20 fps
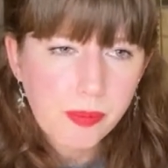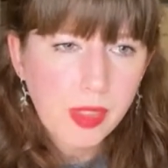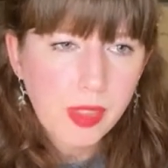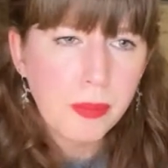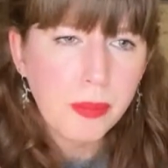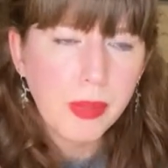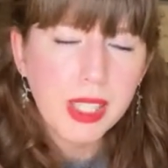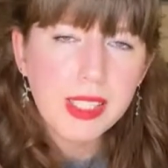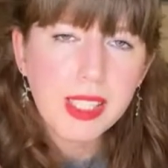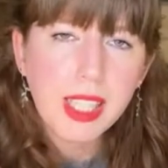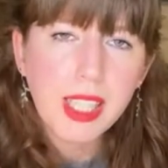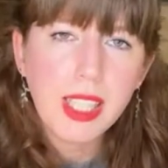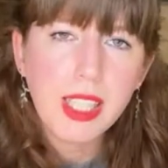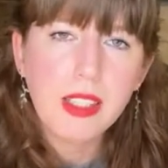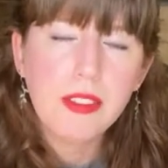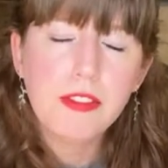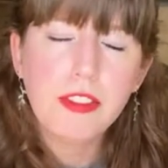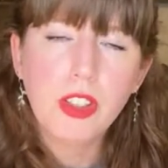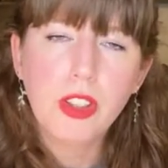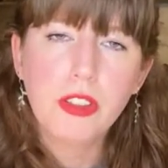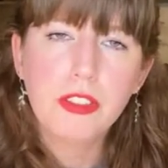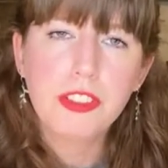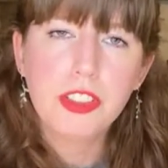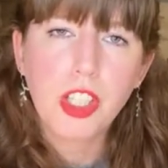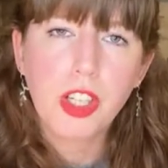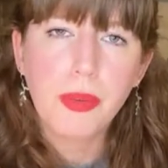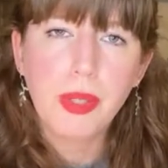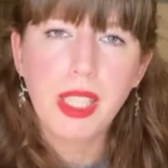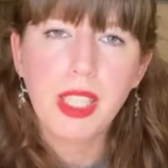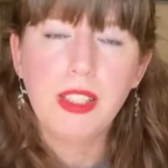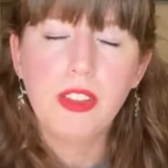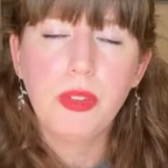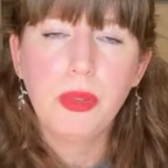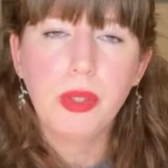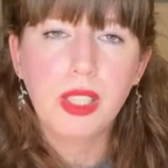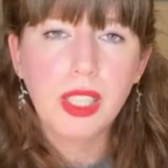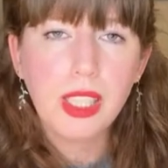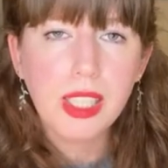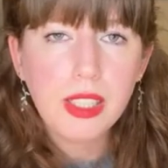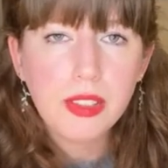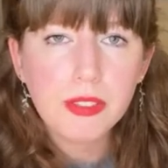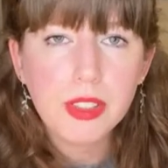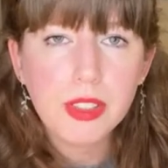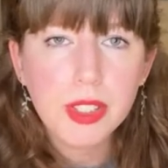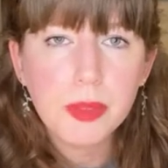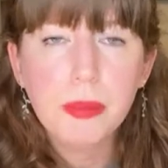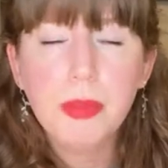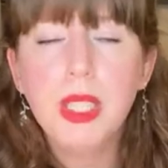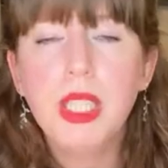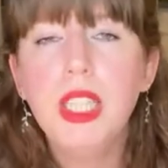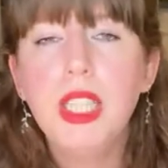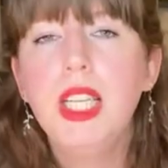my day involved going into a clean room,